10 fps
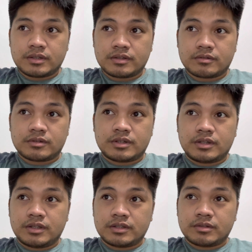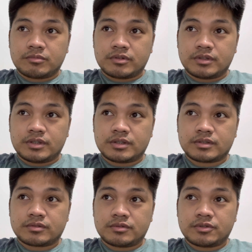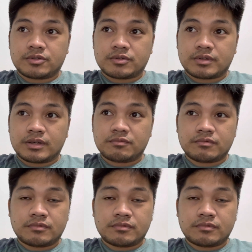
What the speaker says: so early in the morning, so you don't have